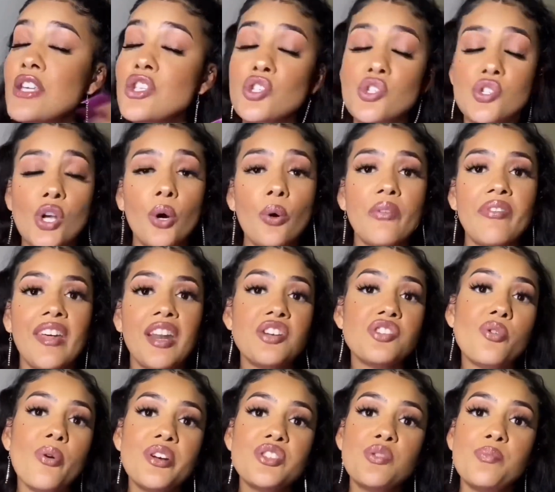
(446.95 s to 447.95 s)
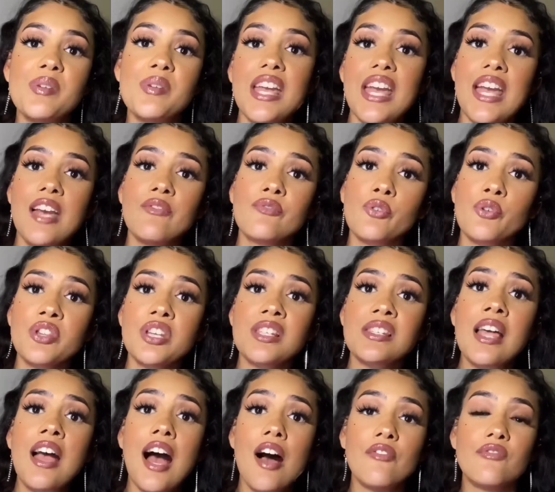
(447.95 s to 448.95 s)
So that is going to be it for this
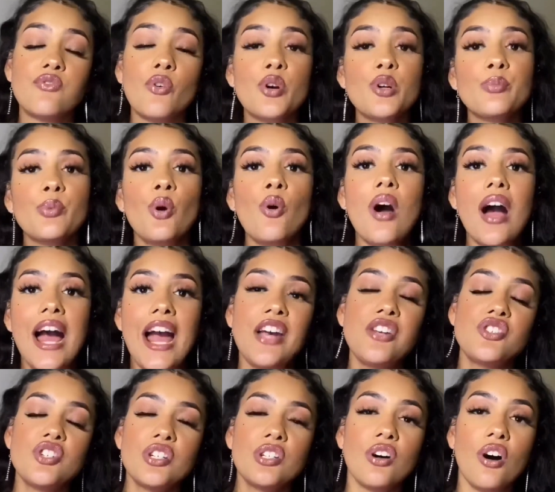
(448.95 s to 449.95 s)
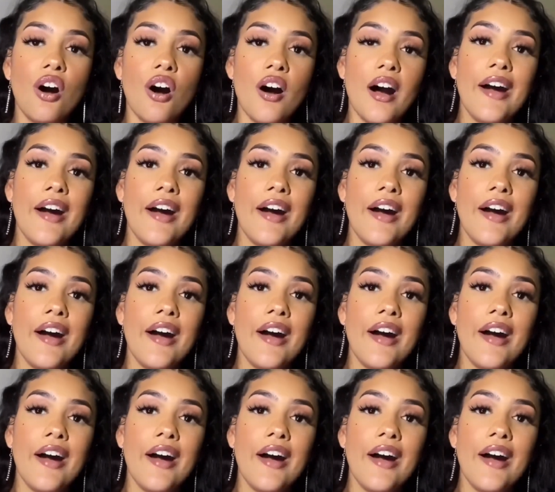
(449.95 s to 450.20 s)
affordable hygiene haul.